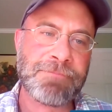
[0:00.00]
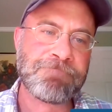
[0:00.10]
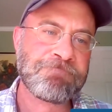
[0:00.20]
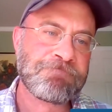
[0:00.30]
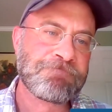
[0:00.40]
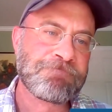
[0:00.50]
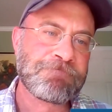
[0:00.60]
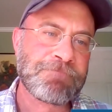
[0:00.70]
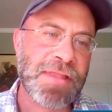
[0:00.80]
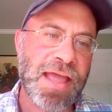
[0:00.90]

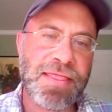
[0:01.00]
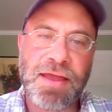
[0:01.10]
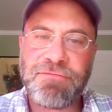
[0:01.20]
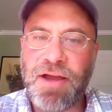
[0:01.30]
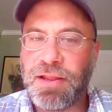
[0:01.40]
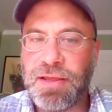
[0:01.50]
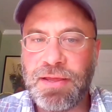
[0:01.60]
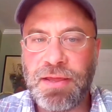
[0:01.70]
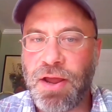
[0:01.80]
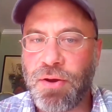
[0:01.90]
And then
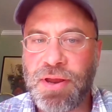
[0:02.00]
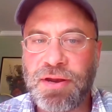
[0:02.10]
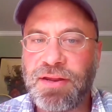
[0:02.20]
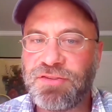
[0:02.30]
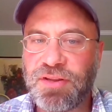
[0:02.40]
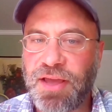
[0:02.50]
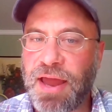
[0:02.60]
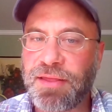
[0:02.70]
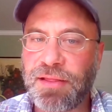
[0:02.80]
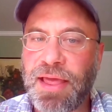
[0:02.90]
finally, in addition
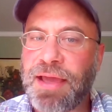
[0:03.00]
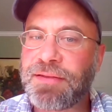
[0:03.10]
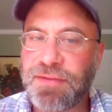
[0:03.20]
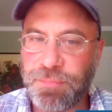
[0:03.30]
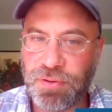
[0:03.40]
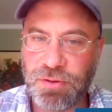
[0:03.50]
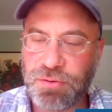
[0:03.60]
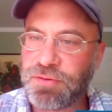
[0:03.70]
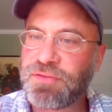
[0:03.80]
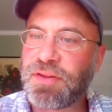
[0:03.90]
to kind of the legacy
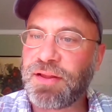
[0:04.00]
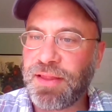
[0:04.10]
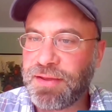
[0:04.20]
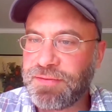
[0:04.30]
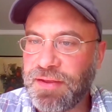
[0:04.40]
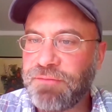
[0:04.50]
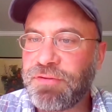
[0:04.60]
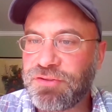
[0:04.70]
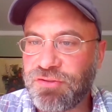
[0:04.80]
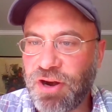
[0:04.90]
pollutants and the legacy
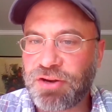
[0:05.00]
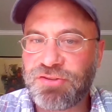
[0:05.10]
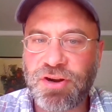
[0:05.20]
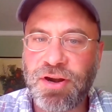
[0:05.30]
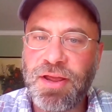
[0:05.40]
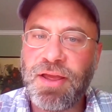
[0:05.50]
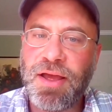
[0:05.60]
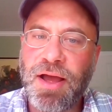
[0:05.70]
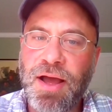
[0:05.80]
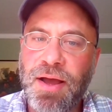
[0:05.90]
infrastructure,
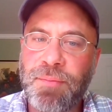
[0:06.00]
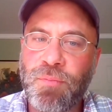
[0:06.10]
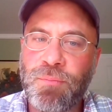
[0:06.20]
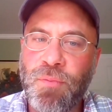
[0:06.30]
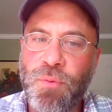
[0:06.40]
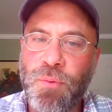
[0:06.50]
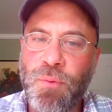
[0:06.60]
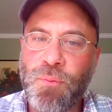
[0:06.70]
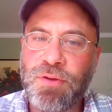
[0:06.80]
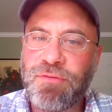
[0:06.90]

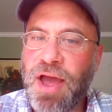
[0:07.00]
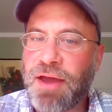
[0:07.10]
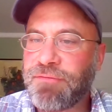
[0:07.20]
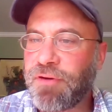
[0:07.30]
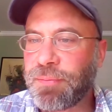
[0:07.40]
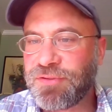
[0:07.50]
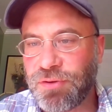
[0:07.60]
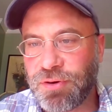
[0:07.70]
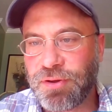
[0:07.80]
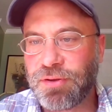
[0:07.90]
we've got
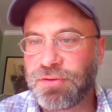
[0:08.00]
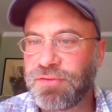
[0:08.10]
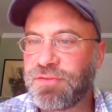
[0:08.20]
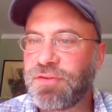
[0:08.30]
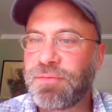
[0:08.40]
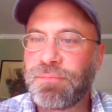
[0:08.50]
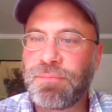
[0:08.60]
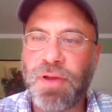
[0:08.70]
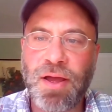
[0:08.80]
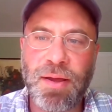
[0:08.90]
pharmaceuticals,
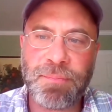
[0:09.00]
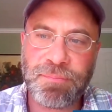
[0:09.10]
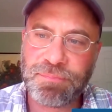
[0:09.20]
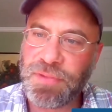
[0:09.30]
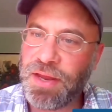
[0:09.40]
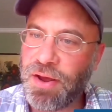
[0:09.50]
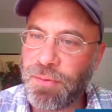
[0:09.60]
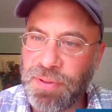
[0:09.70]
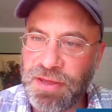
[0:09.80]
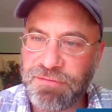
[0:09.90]

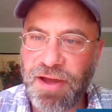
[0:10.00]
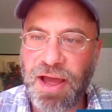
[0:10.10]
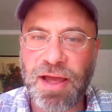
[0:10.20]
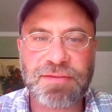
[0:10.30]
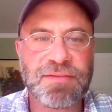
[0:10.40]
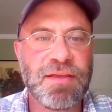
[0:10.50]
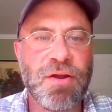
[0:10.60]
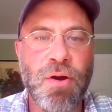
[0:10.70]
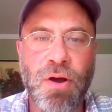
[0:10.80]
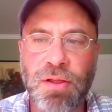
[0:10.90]

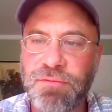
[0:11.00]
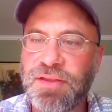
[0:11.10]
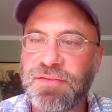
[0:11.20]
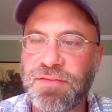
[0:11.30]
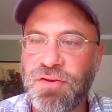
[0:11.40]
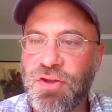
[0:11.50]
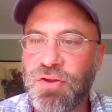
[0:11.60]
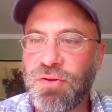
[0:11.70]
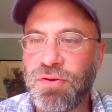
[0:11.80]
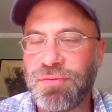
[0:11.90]
PFAS, all of these
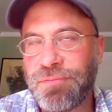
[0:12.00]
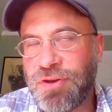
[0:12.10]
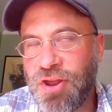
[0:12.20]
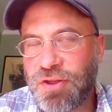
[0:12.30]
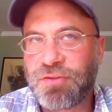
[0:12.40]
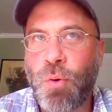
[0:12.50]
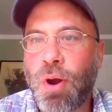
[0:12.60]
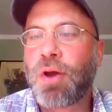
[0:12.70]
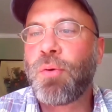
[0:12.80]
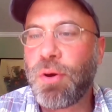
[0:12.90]
new
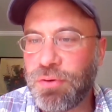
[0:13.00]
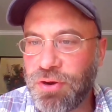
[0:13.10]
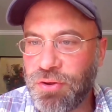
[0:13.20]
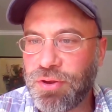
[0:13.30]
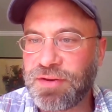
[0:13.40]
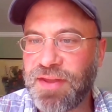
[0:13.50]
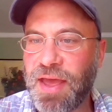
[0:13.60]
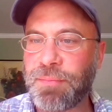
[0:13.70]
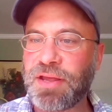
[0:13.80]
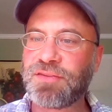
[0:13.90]
quote unquote new
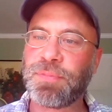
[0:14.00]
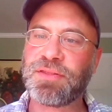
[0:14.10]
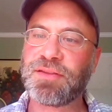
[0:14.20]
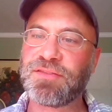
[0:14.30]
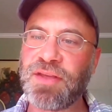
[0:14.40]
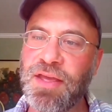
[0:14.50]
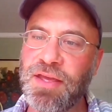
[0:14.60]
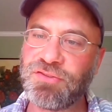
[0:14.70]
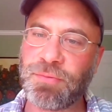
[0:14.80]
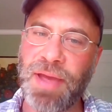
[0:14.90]
contaminants, but this
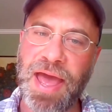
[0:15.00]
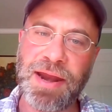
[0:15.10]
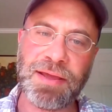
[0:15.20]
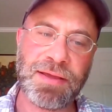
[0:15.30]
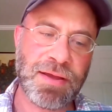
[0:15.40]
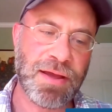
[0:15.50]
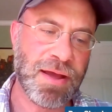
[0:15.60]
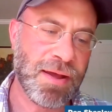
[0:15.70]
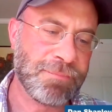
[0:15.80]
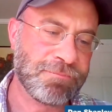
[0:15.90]
dramatic
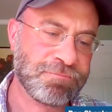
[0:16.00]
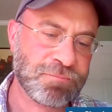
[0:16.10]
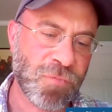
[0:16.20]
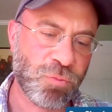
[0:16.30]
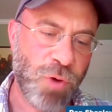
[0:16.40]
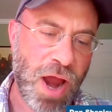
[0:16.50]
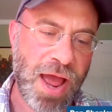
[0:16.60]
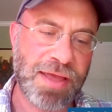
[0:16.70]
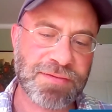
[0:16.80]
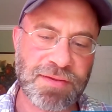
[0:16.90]

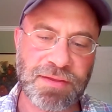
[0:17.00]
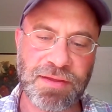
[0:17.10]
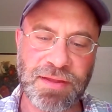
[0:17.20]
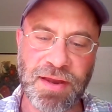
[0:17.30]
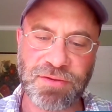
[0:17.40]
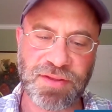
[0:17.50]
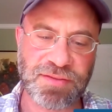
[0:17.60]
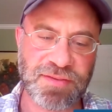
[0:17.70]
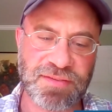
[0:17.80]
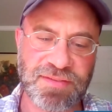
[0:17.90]
rise in,
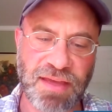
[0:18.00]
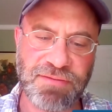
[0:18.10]
since the